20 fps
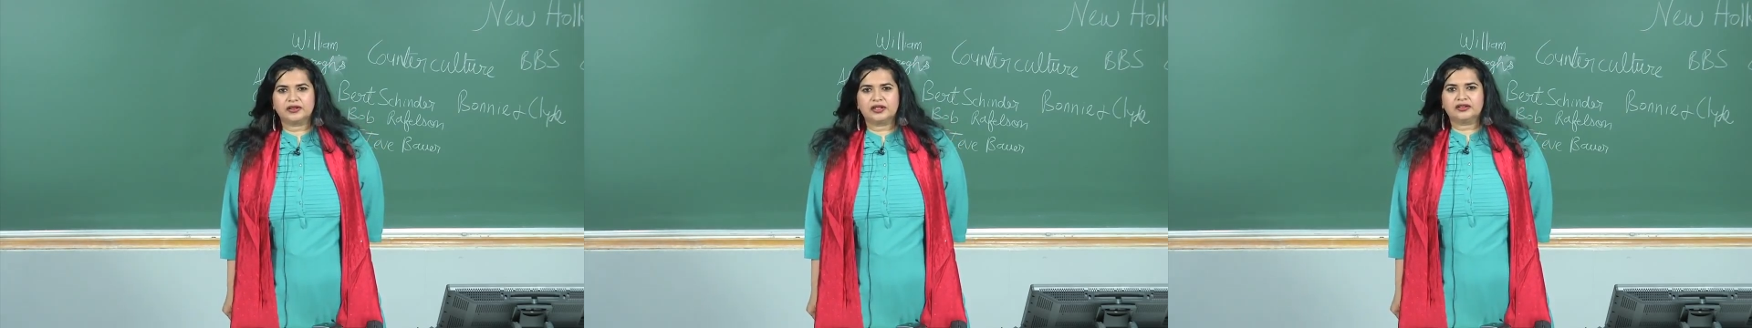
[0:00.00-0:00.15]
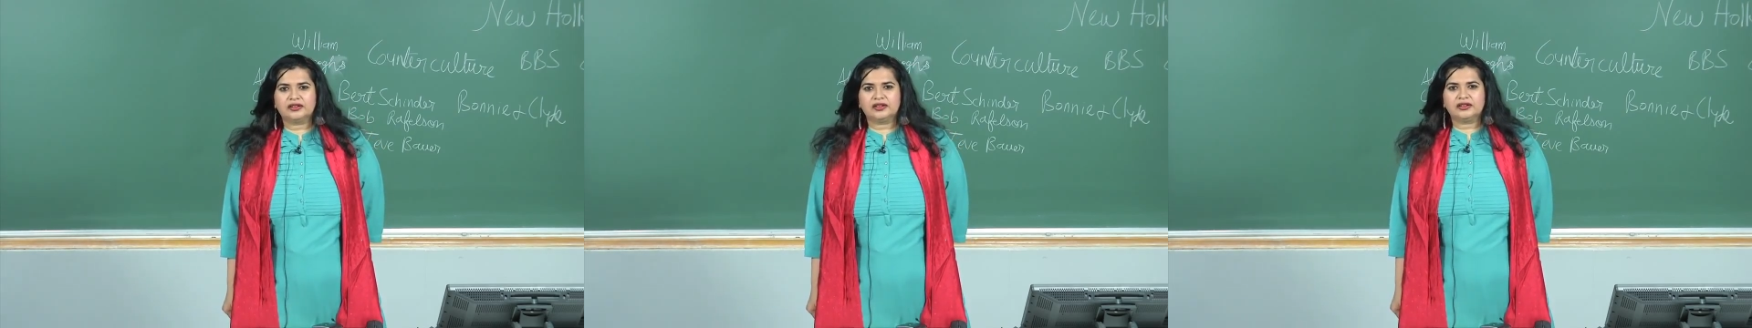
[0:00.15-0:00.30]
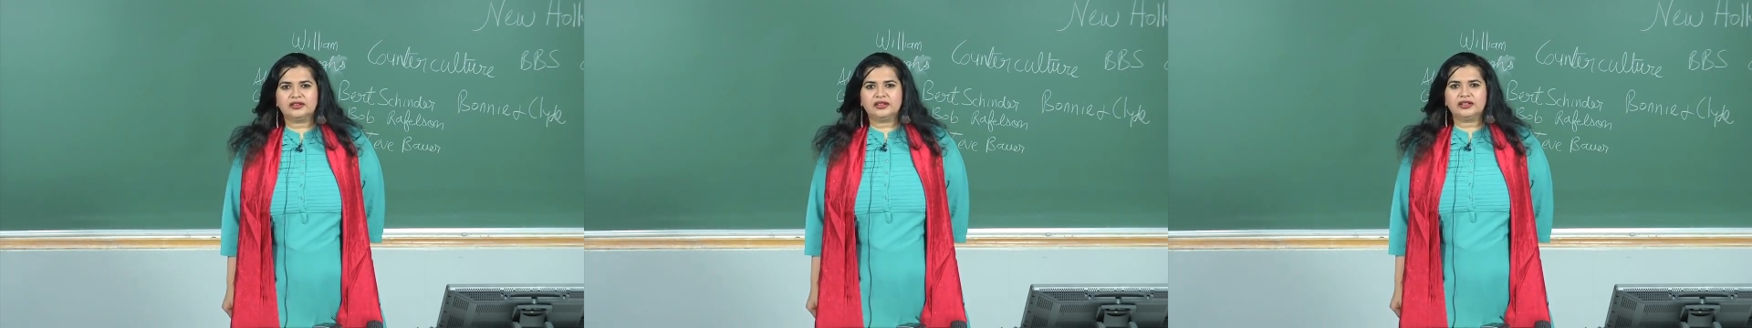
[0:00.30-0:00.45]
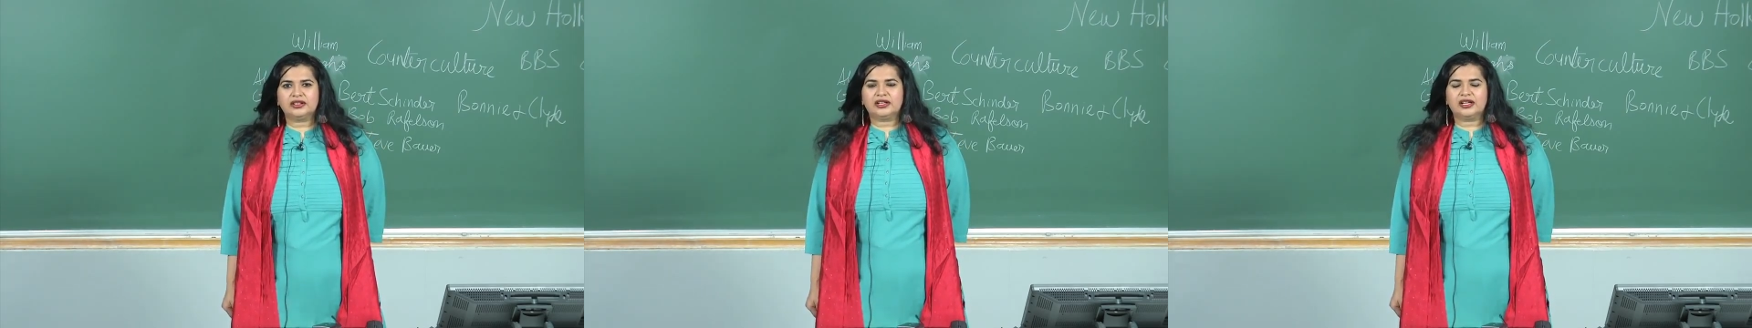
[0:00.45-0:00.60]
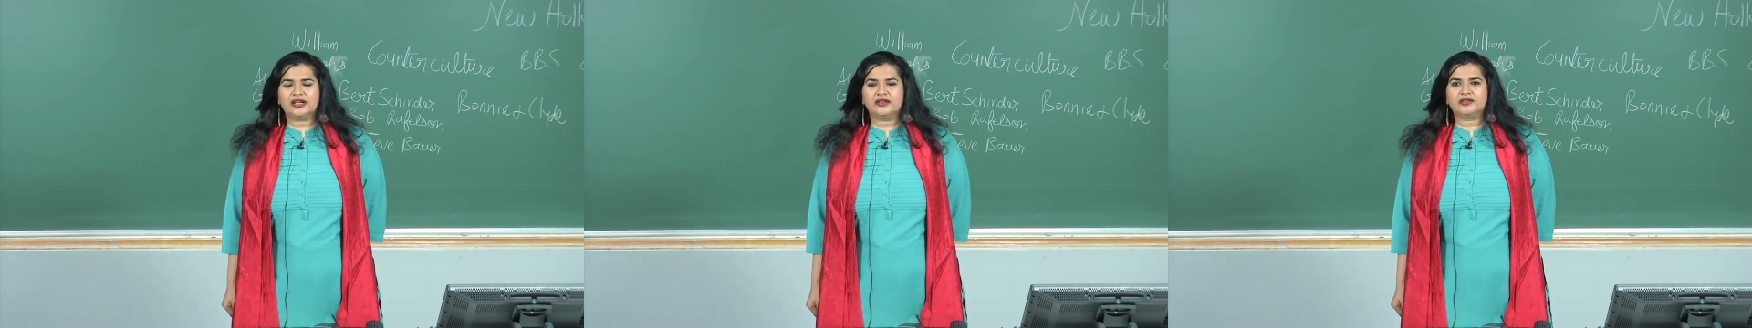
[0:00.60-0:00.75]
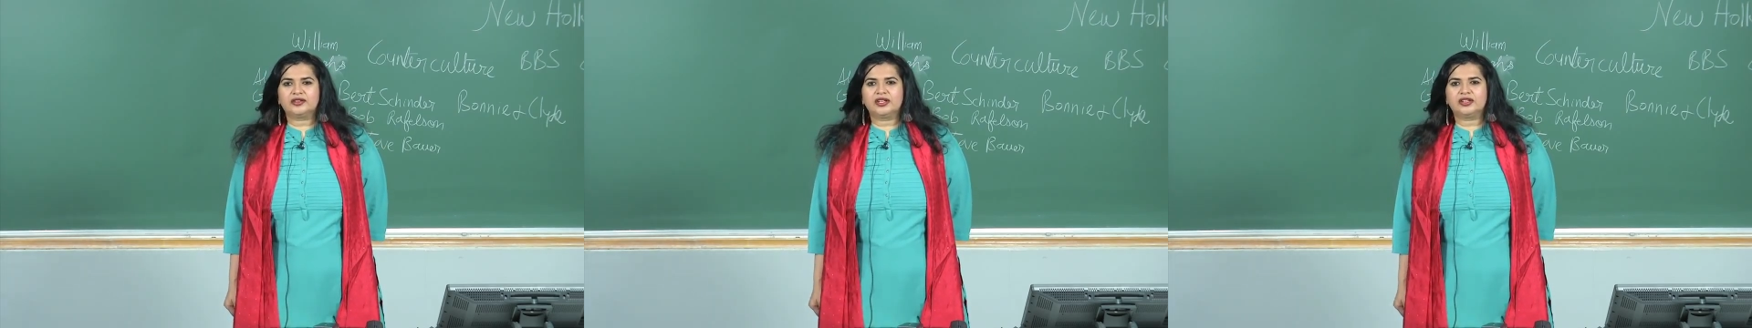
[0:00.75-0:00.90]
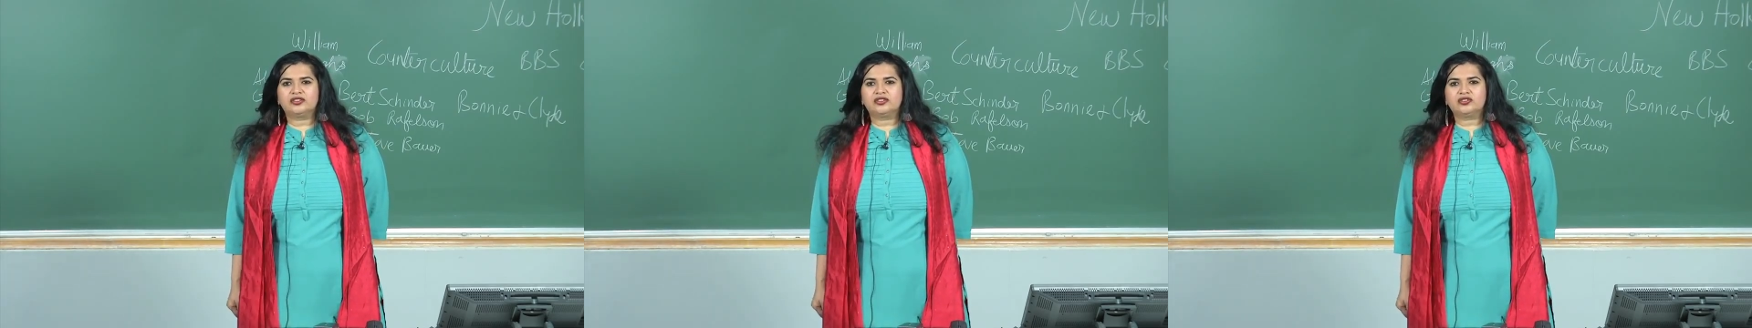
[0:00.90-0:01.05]
the city
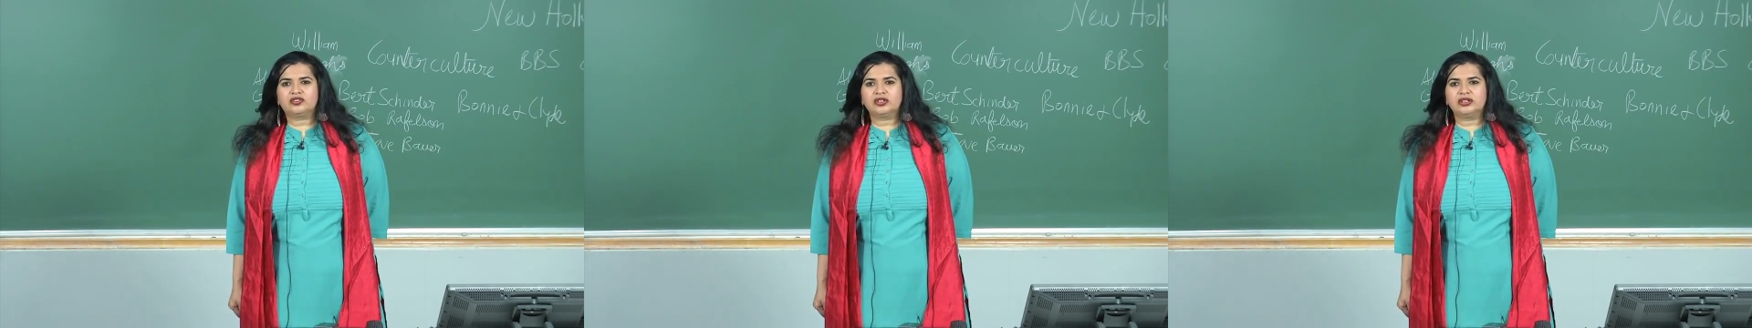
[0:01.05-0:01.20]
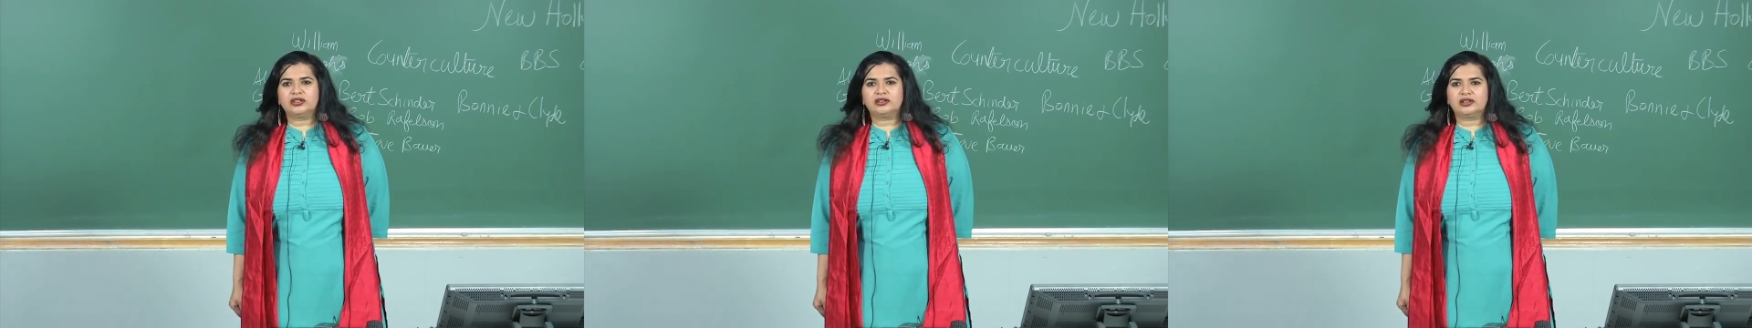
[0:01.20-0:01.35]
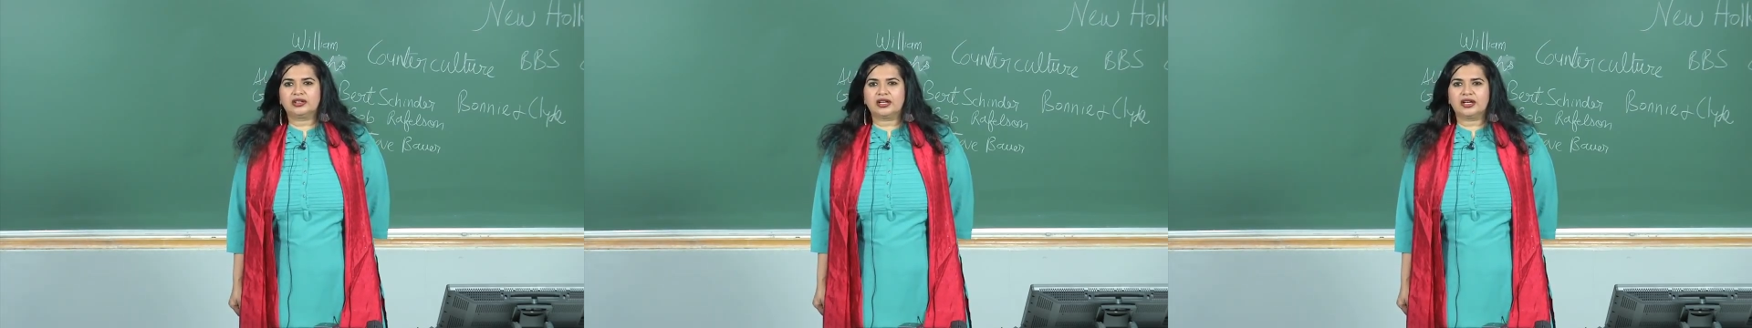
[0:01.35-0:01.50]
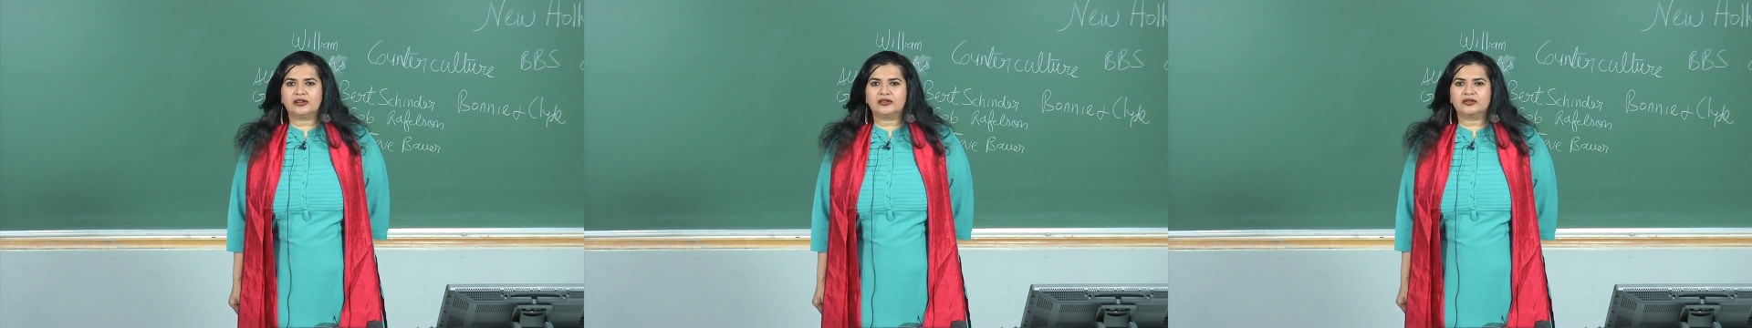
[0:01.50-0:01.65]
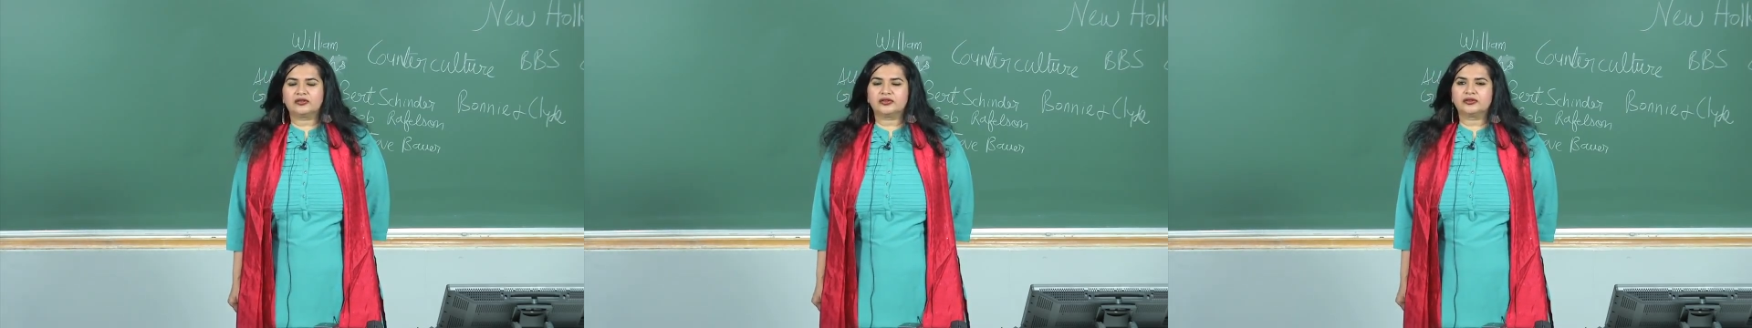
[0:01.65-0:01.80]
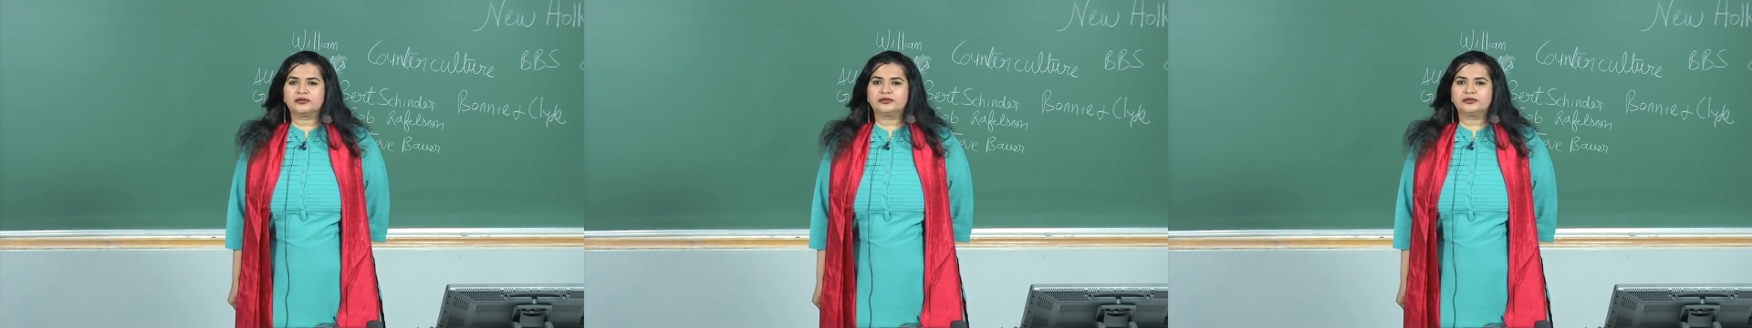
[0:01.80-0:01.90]
life, the street life.